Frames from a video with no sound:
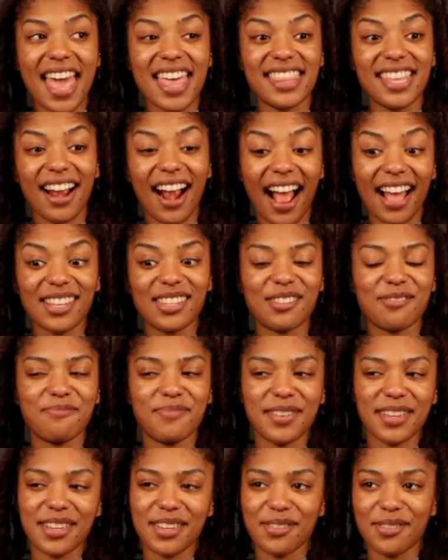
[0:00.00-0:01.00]
There has to
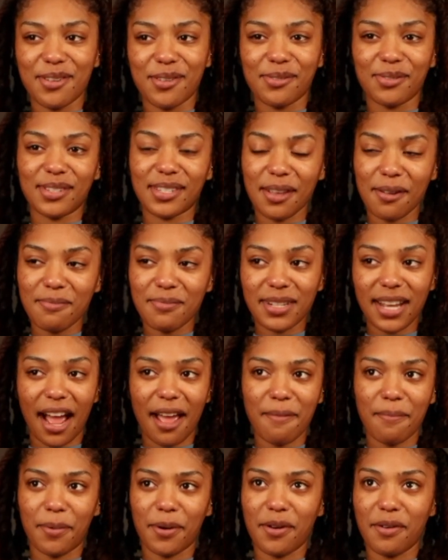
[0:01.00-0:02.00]
be, you know, some
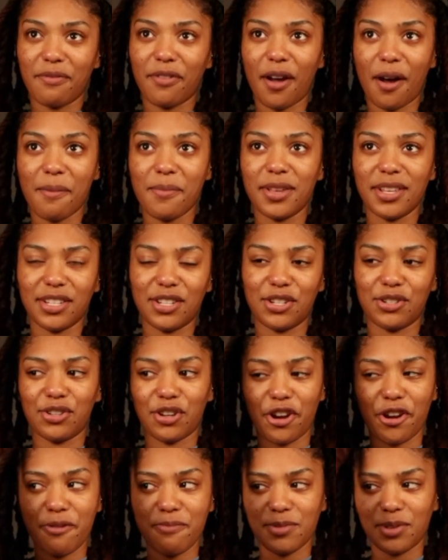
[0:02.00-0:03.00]
type of coming to
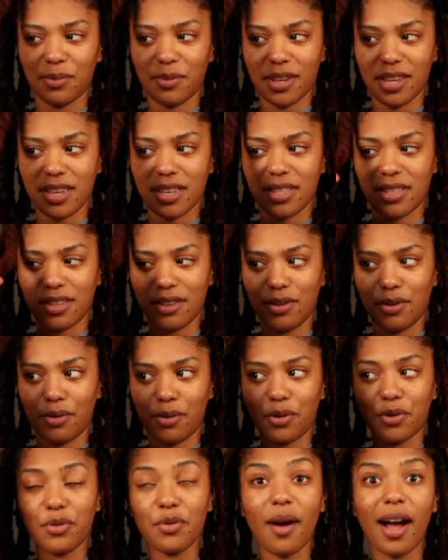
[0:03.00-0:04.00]
terms with, you
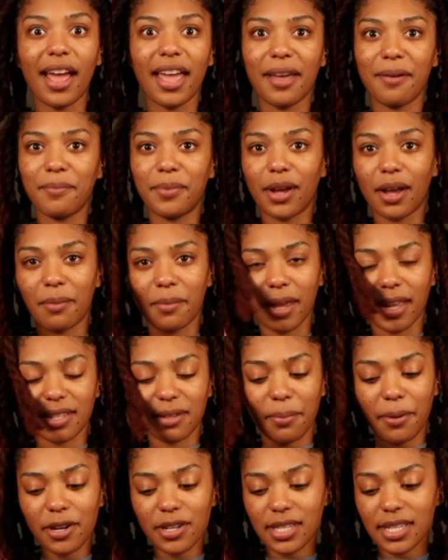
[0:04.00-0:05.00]
know, who I am becoming as
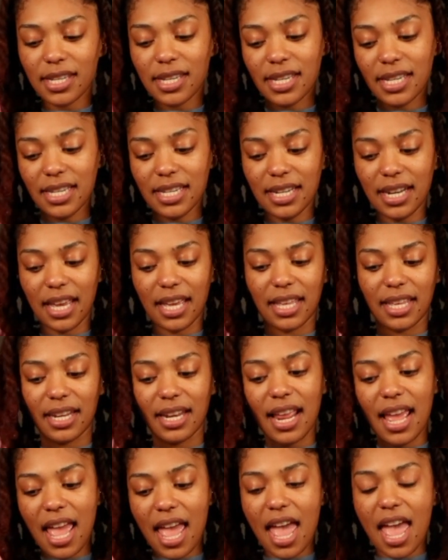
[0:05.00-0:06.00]
a person,
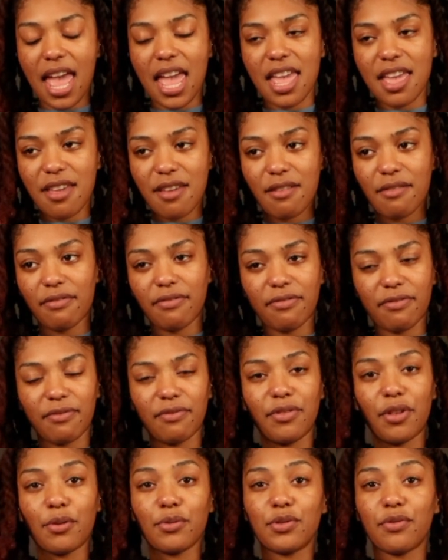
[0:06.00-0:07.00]
and if
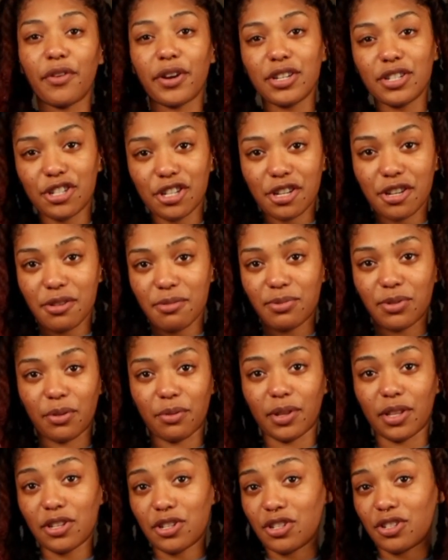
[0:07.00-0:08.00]
those friendships or
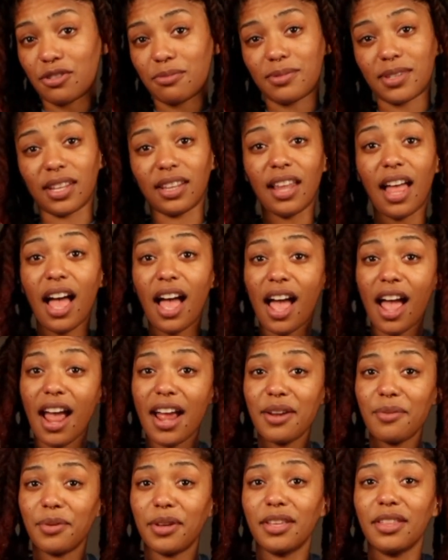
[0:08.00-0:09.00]
relationships
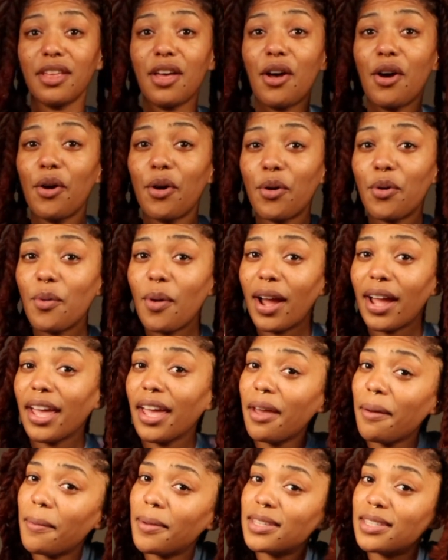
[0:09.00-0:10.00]
align with who I
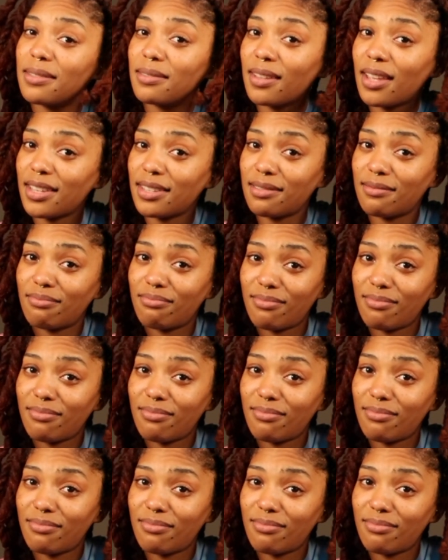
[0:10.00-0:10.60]
am as a